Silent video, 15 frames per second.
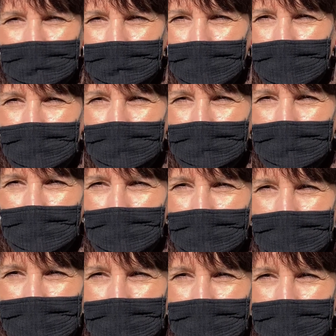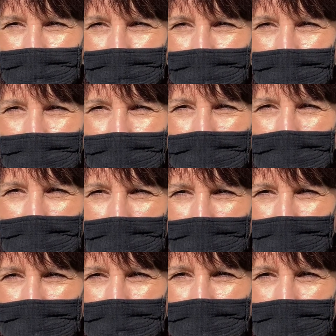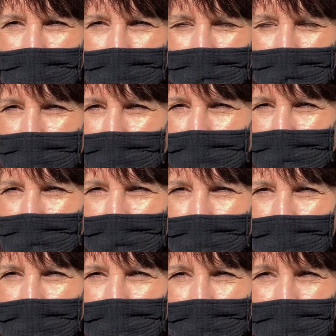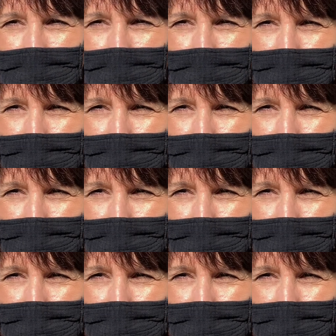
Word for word: that's your place. If you're on a paleo diet, that's your place. If you're a